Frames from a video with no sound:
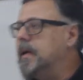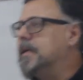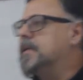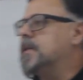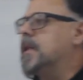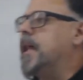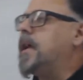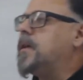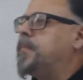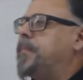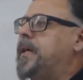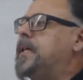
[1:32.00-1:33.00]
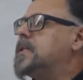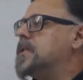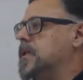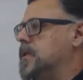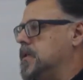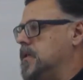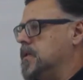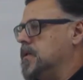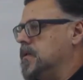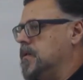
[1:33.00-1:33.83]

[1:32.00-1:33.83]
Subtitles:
select pieces